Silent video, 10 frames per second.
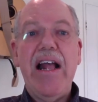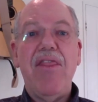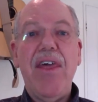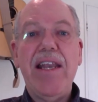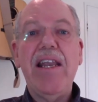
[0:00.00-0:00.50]

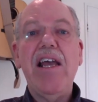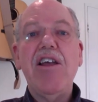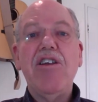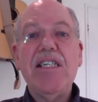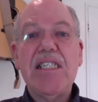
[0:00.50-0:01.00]
then
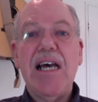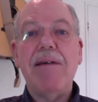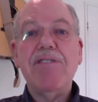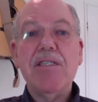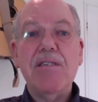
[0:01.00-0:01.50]
it's
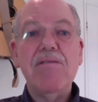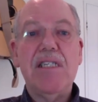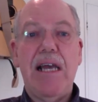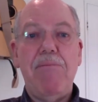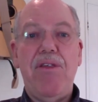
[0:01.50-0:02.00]
time to do
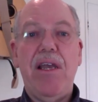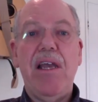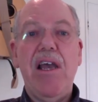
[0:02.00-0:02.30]
something.